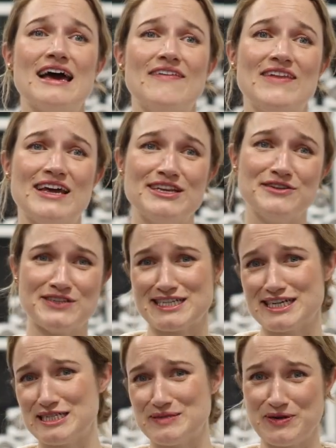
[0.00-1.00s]
and then you've
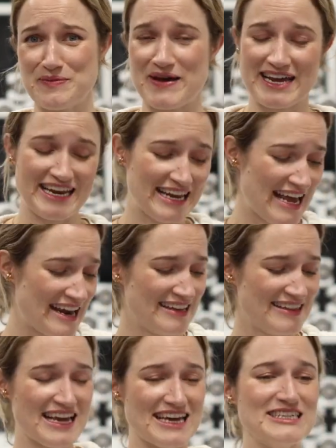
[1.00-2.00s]
decided to put it back in again
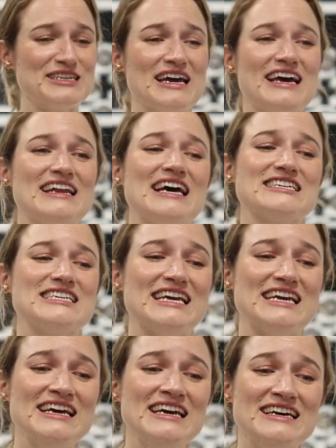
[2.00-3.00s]
at the end. And
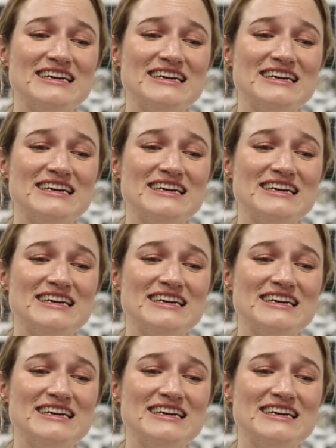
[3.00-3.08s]
actually